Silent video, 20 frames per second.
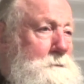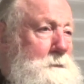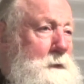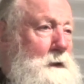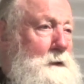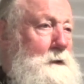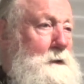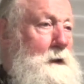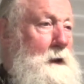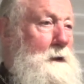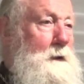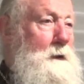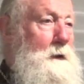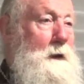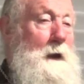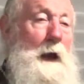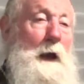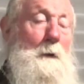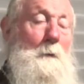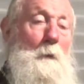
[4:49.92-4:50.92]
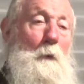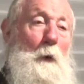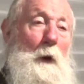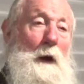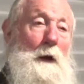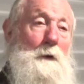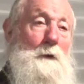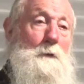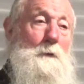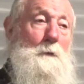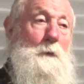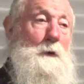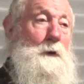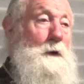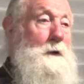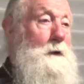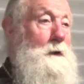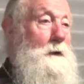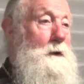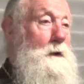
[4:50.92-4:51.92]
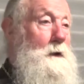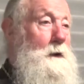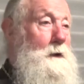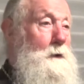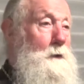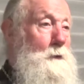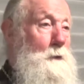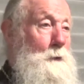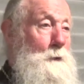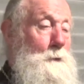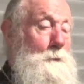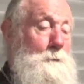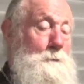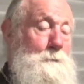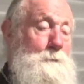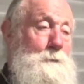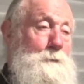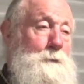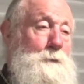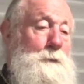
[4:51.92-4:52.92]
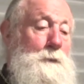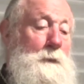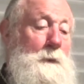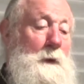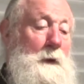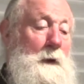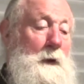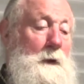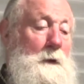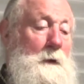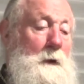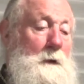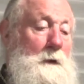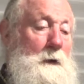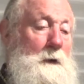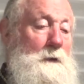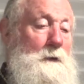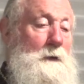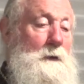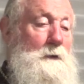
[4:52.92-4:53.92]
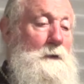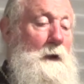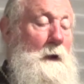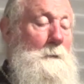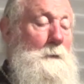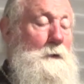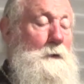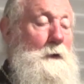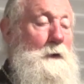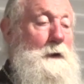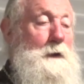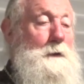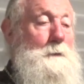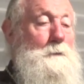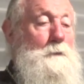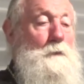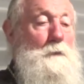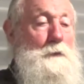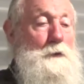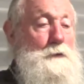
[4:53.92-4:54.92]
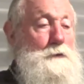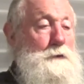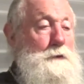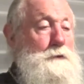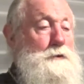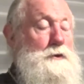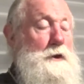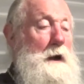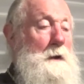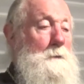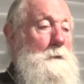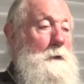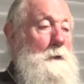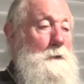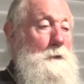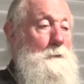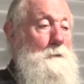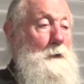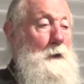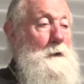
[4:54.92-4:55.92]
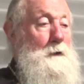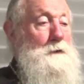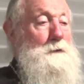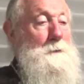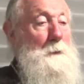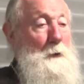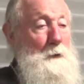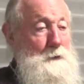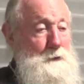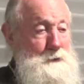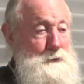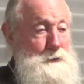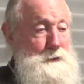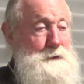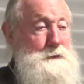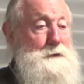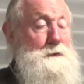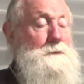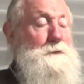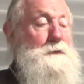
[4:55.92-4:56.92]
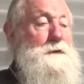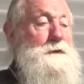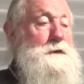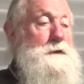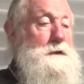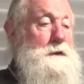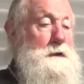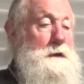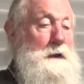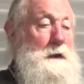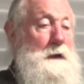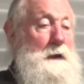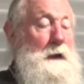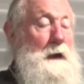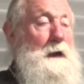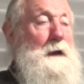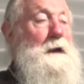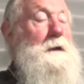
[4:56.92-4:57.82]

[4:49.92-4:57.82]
He didn't get wet when he didn't need to. And there's examples that he used to travel to various monasteries to visit, and